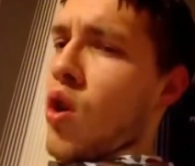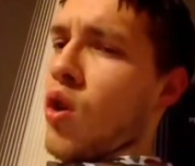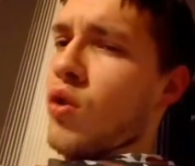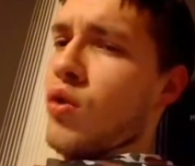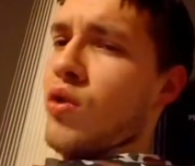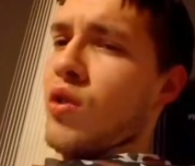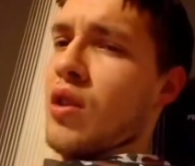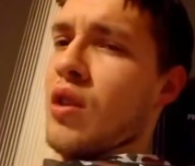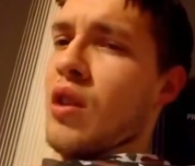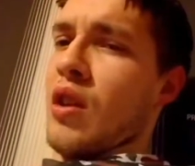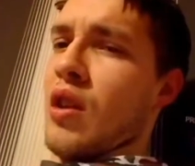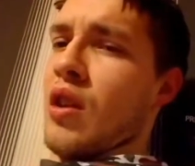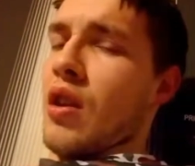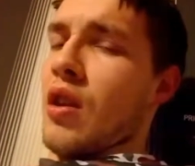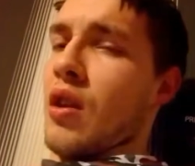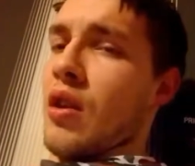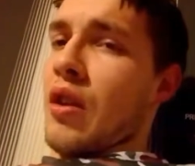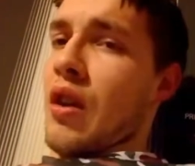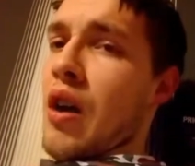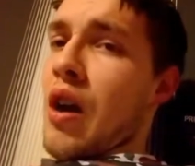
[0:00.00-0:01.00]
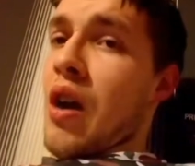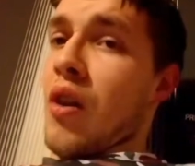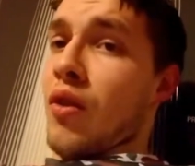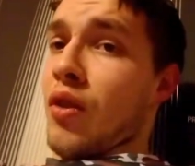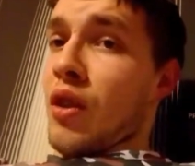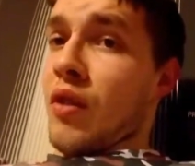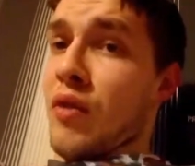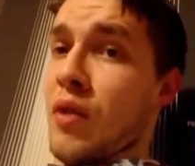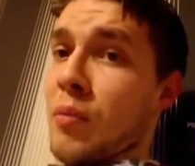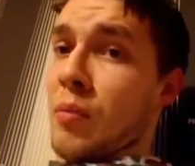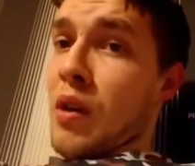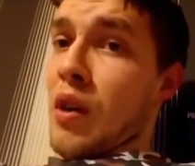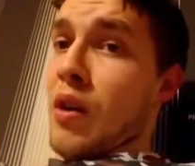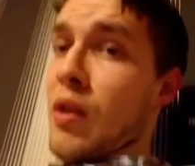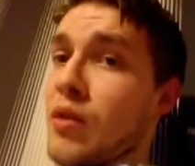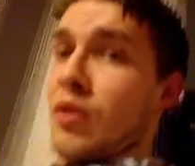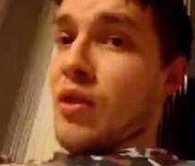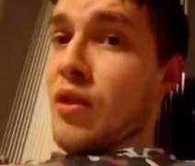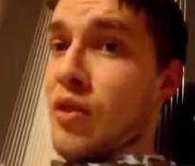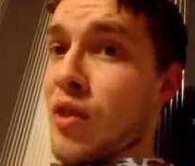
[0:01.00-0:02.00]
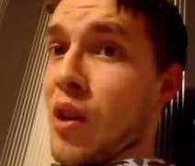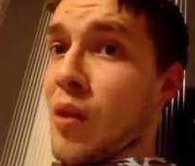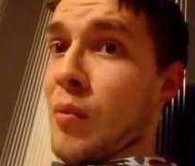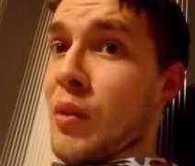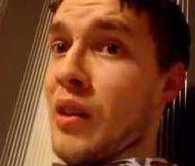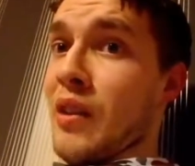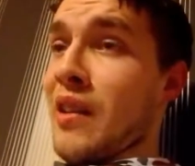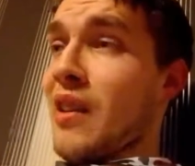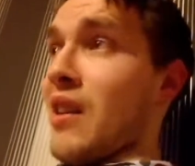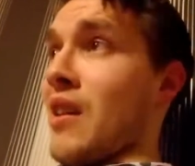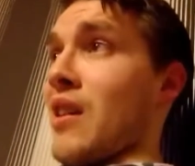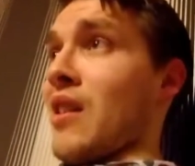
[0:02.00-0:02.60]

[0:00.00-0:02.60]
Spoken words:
Honestly, I'll give you better subscribing.